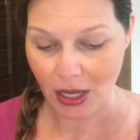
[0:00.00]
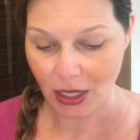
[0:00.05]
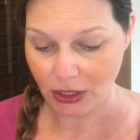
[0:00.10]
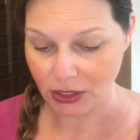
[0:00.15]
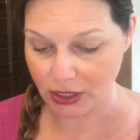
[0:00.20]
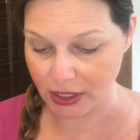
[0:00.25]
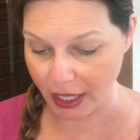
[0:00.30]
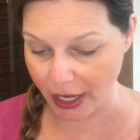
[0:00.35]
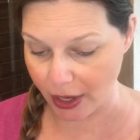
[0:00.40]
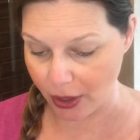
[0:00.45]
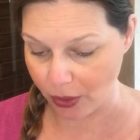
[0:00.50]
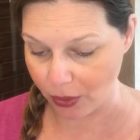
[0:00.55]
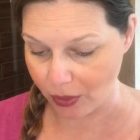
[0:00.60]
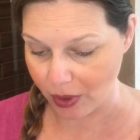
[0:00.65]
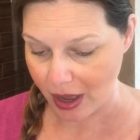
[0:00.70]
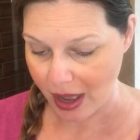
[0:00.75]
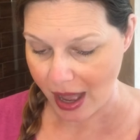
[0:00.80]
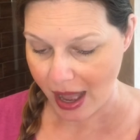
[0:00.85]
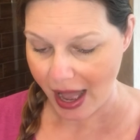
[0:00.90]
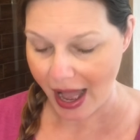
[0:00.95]
So
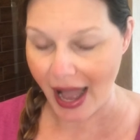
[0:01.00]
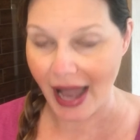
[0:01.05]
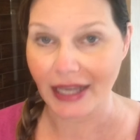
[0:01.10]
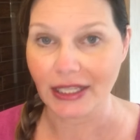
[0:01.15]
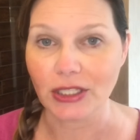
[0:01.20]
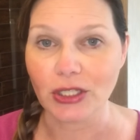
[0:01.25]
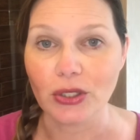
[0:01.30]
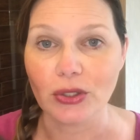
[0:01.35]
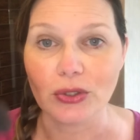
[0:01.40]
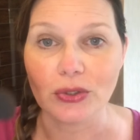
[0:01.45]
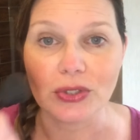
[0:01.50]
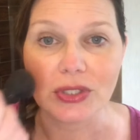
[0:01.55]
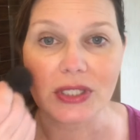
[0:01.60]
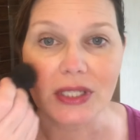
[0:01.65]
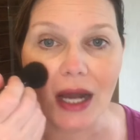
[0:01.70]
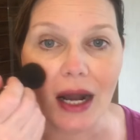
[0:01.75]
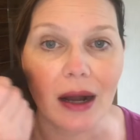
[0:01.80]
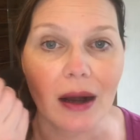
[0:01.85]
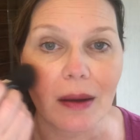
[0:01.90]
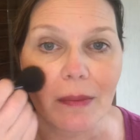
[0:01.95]
I used
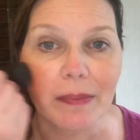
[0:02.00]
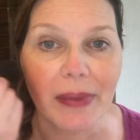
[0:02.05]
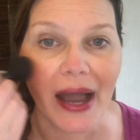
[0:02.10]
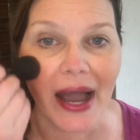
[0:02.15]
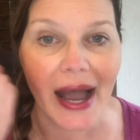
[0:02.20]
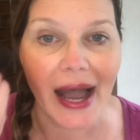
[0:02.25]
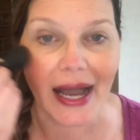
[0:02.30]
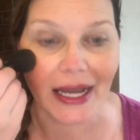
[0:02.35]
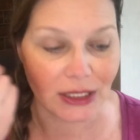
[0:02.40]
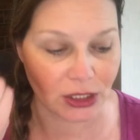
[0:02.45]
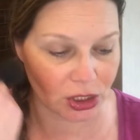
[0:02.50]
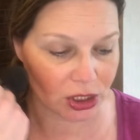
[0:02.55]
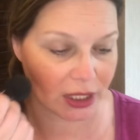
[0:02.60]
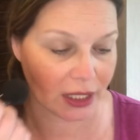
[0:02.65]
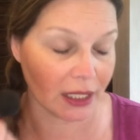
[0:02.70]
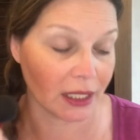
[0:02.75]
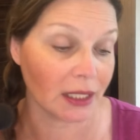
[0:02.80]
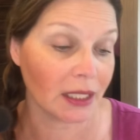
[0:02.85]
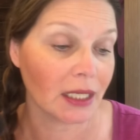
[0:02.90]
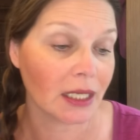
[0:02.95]

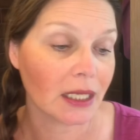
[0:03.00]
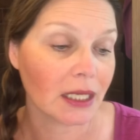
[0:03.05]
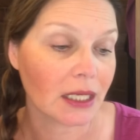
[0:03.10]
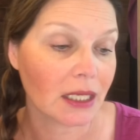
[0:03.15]
Passionate